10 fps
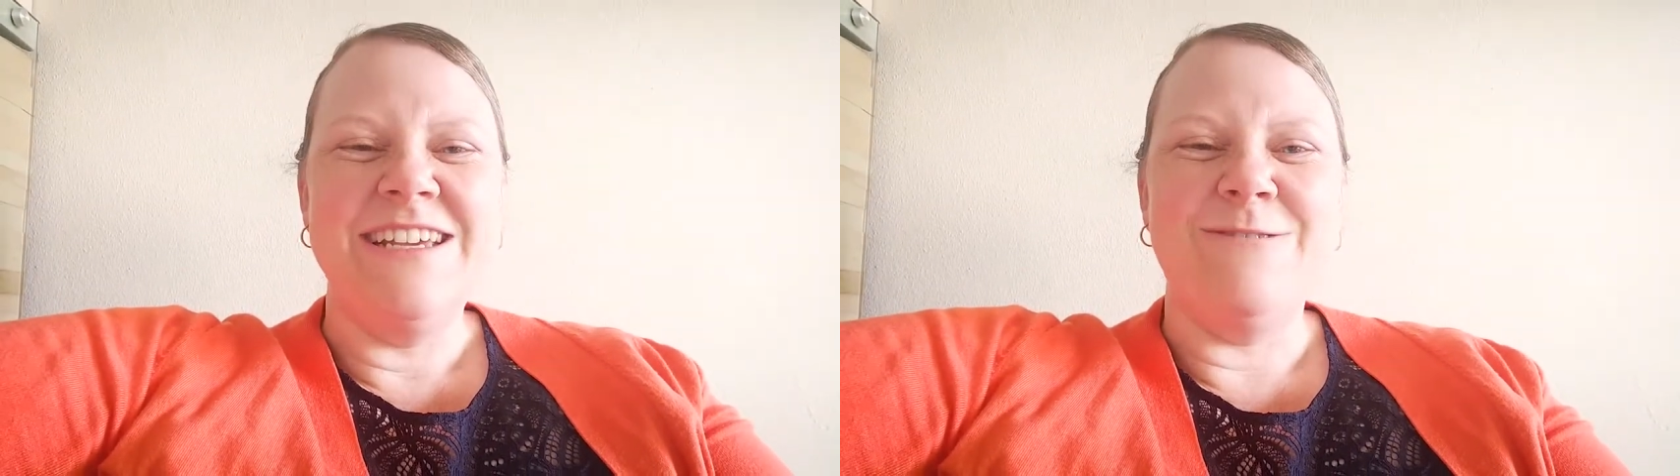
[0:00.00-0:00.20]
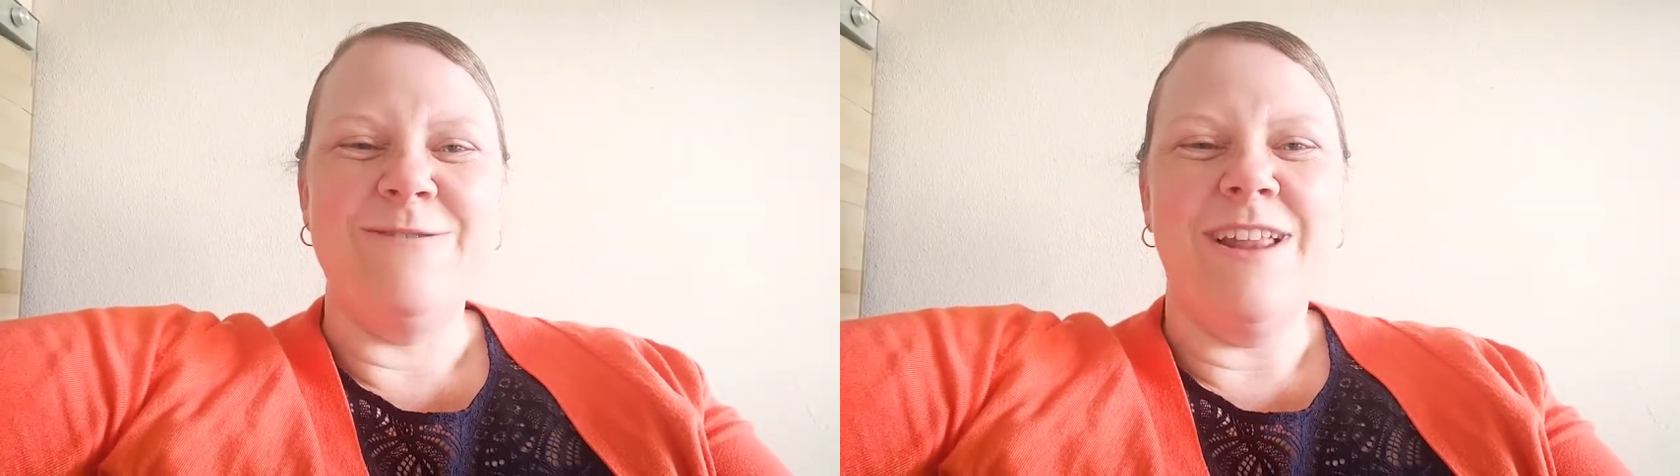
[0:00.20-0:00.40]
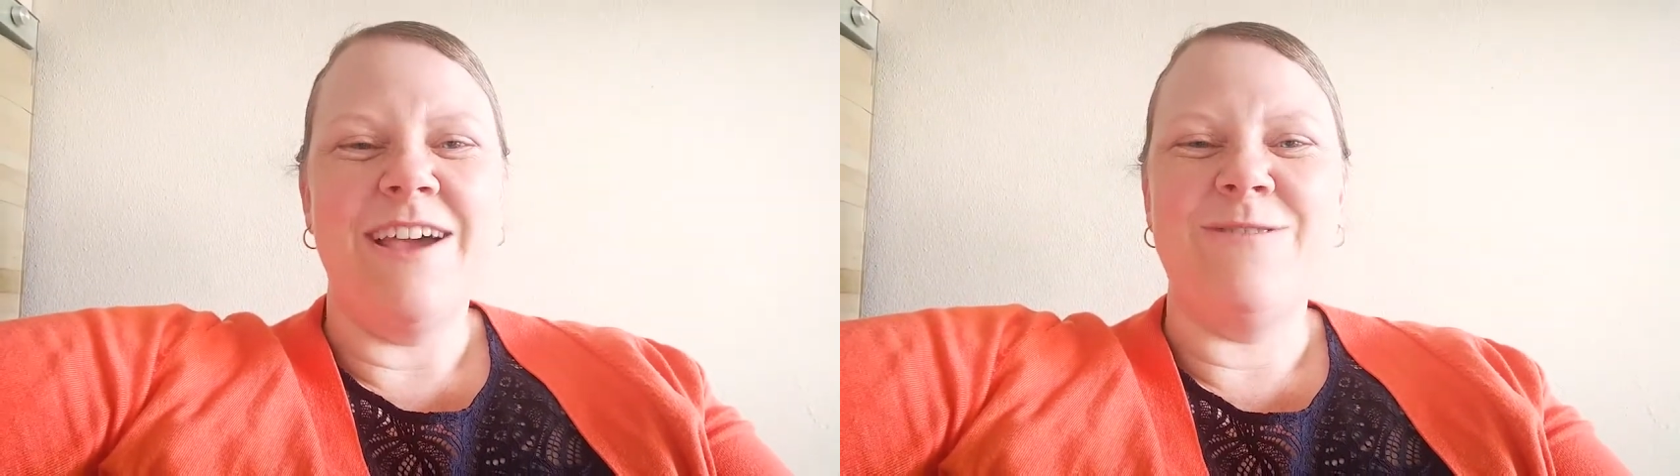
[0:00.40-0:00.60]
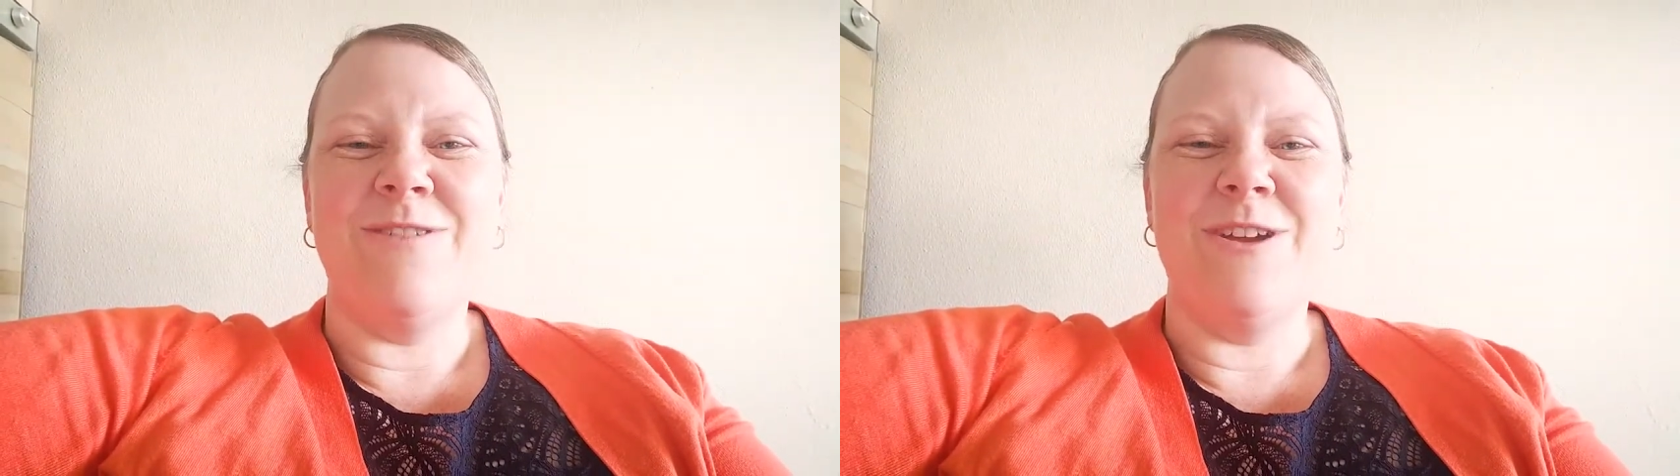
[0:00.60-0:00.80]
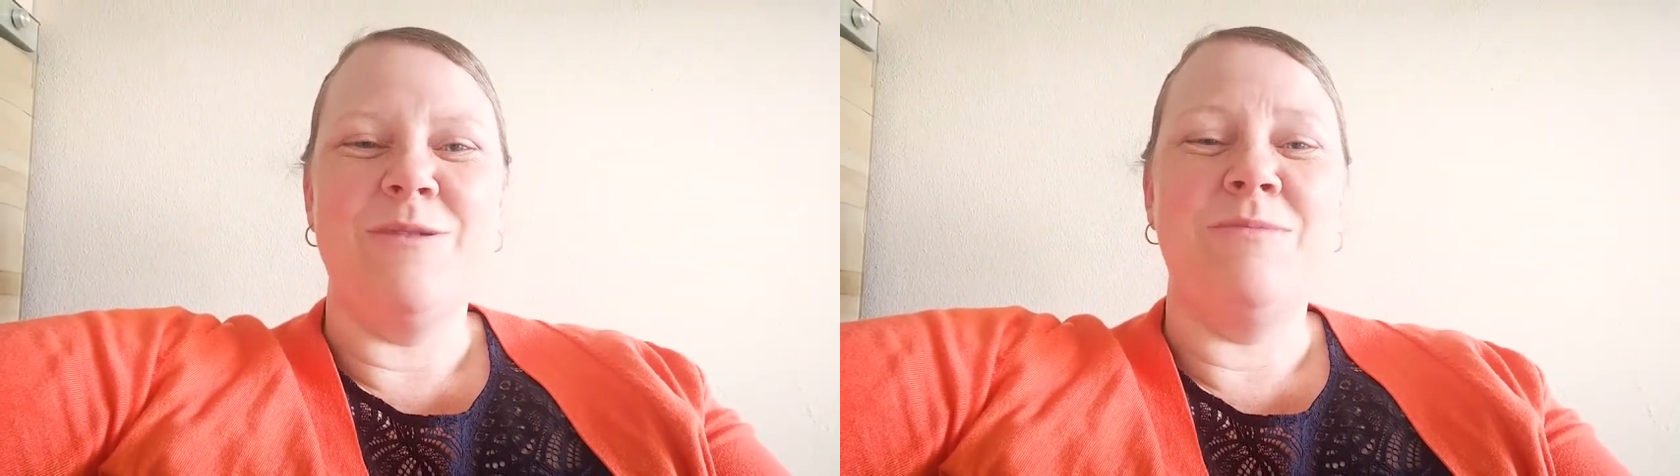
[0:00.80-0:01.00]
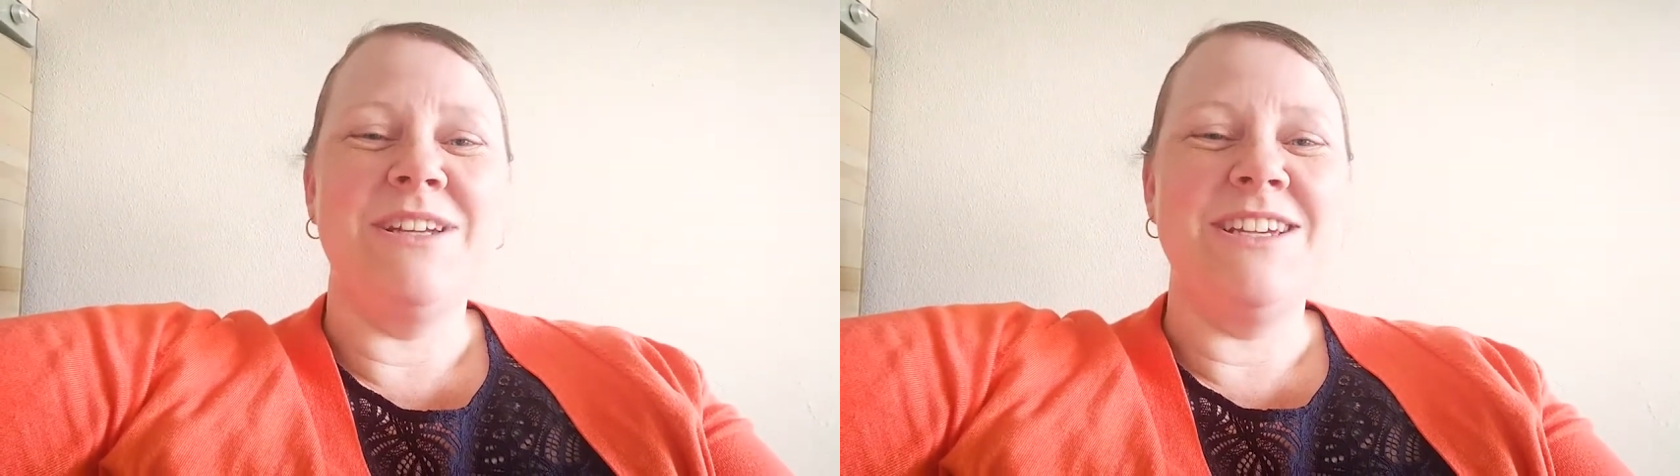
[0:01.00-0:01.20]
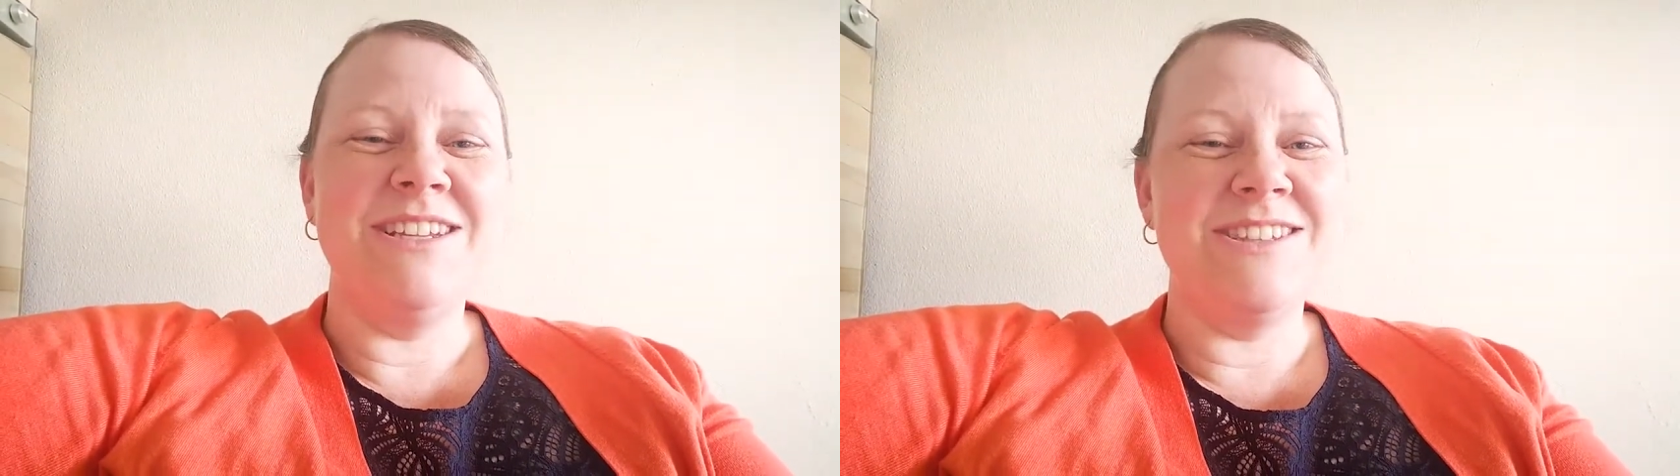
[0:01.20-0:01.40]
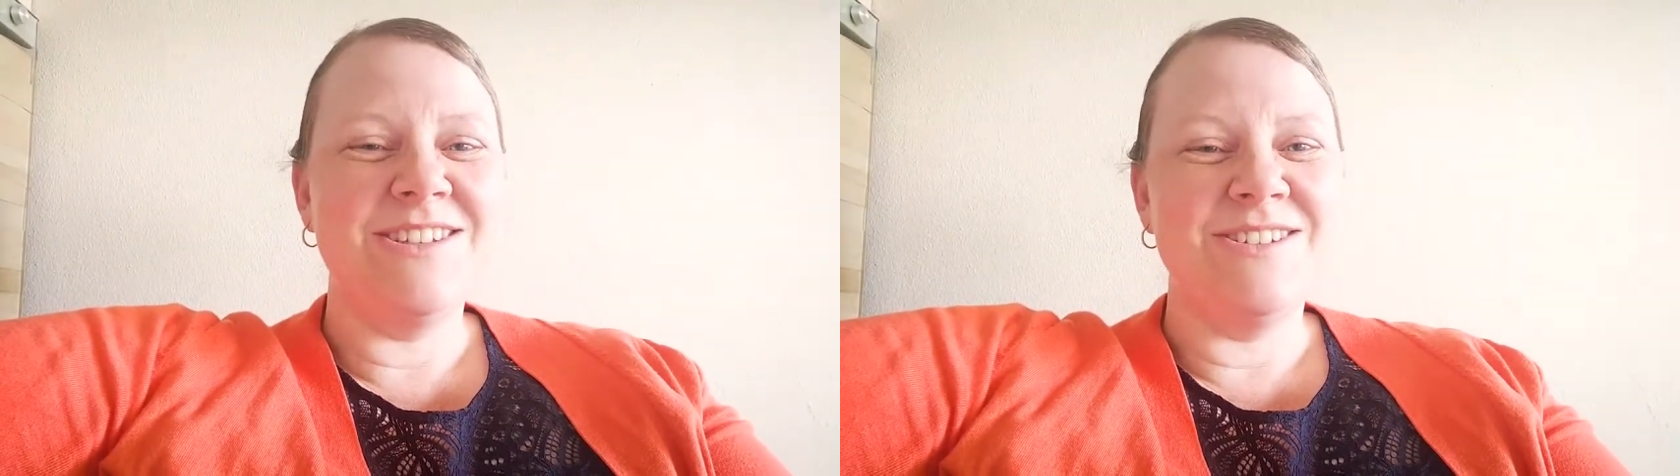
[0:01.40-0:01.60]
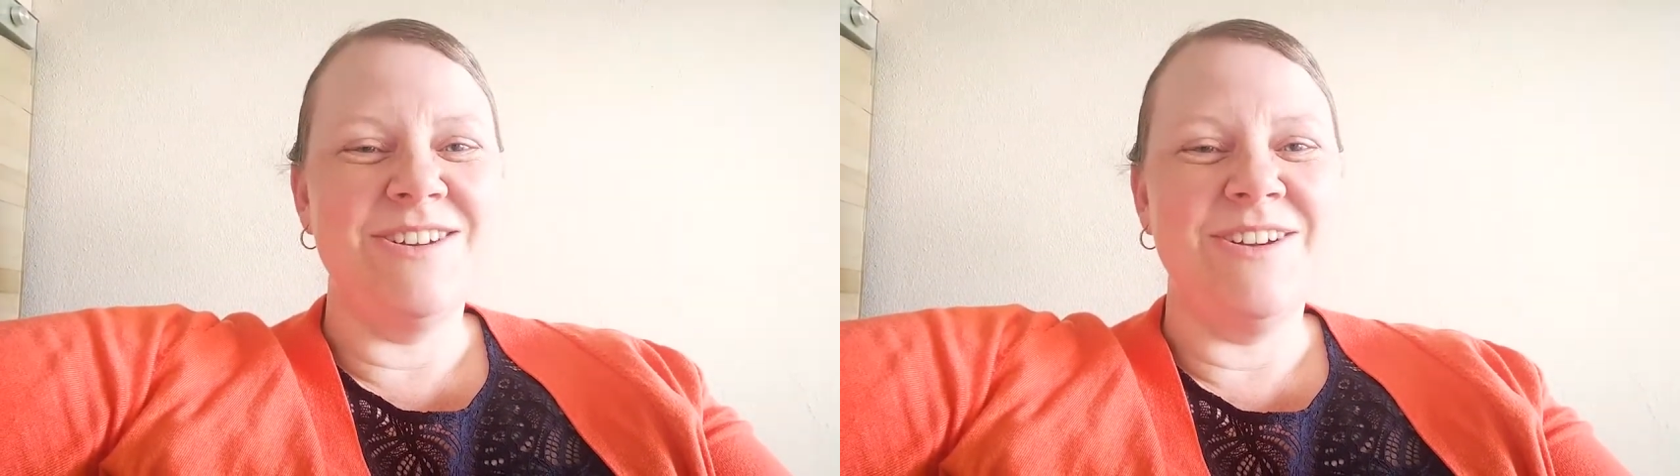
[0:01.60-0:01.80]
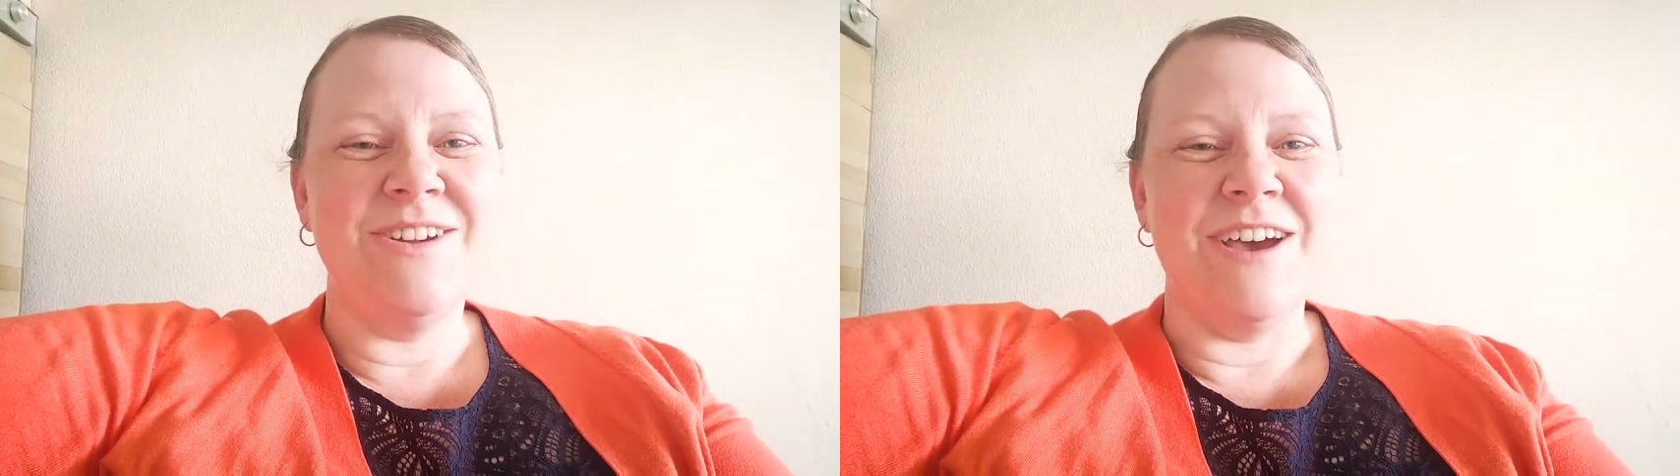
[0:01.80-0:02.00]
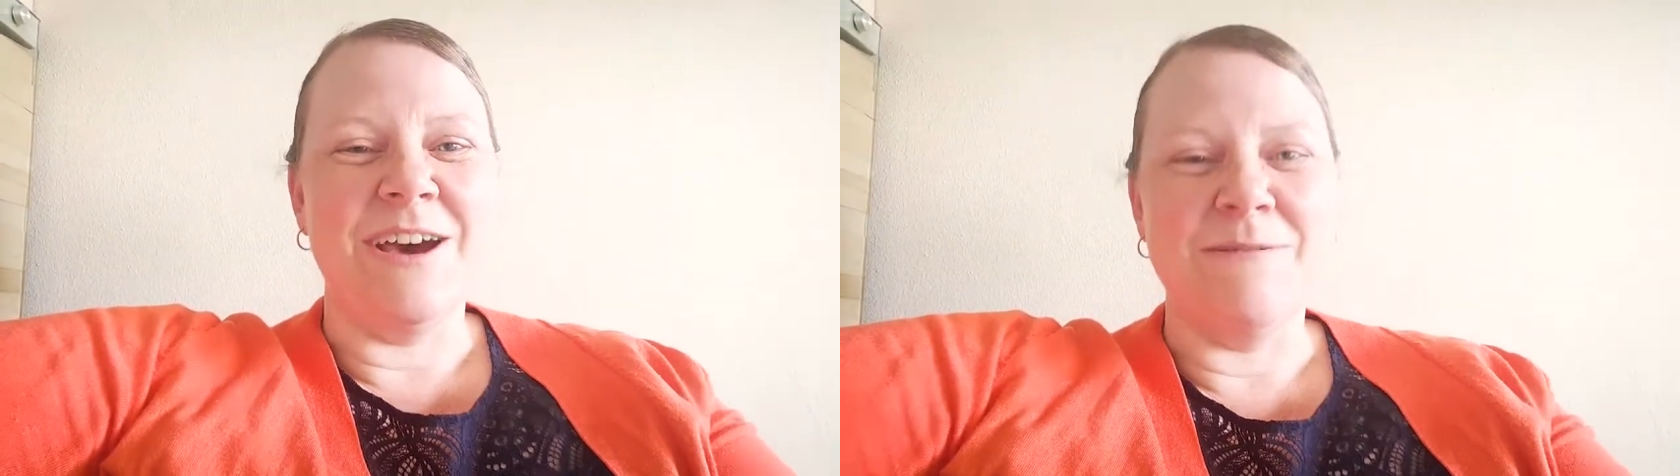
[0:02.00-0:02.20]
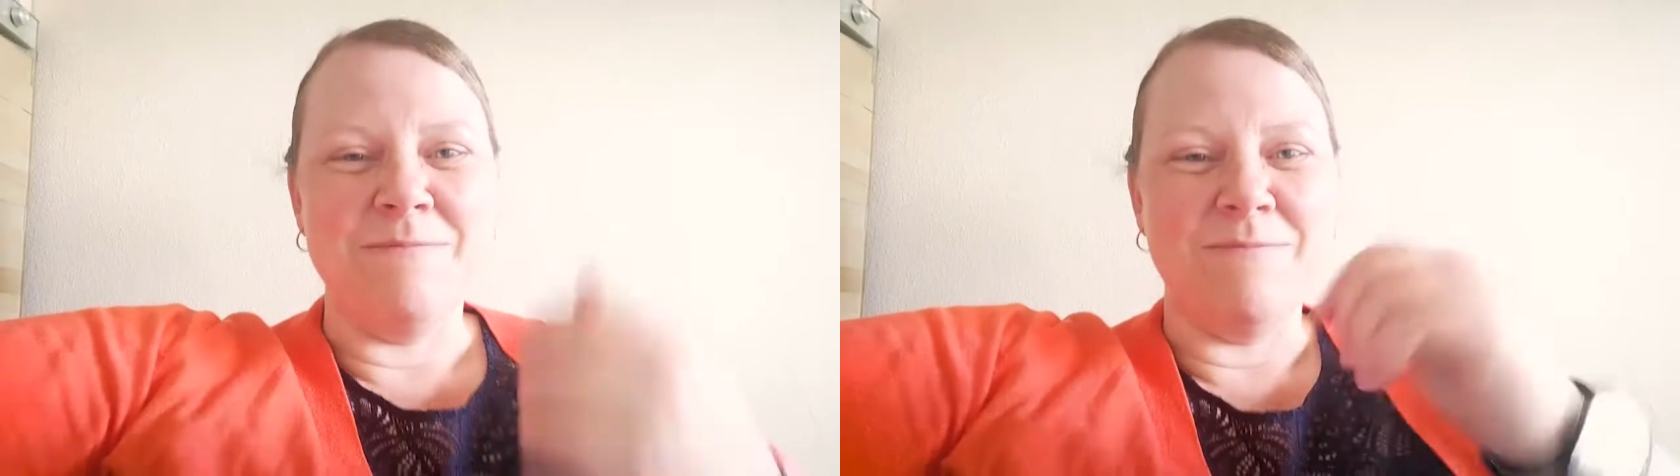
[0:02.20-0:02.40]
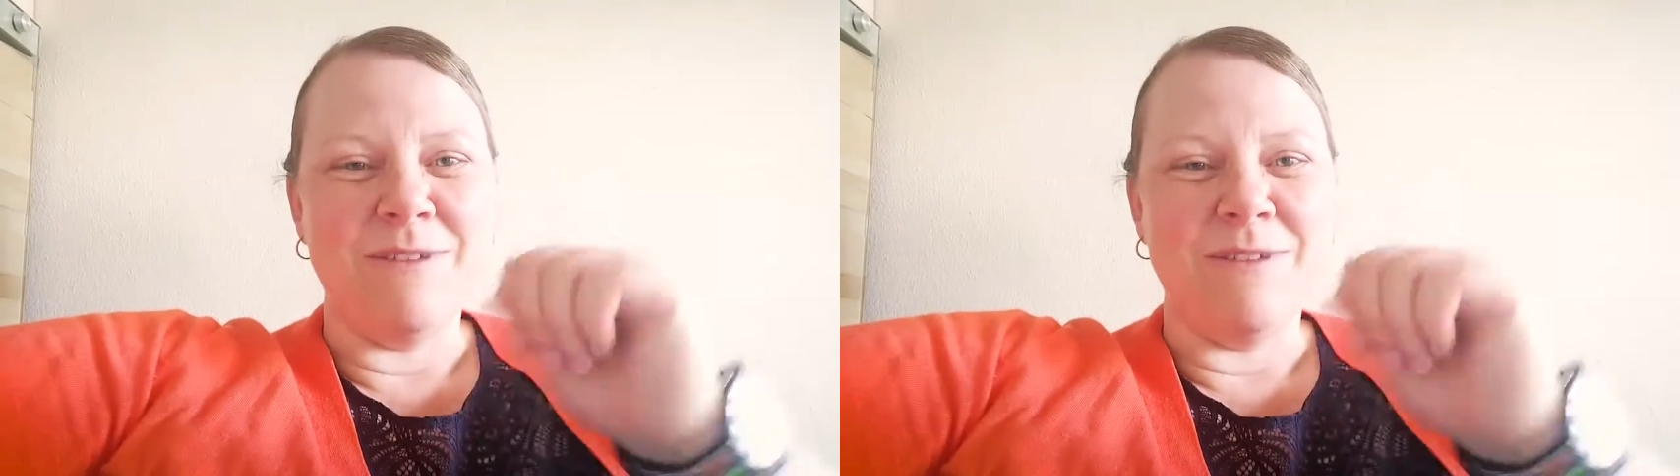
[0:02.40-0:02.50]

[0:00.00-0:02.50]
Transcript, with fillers: If you like the video, please do um,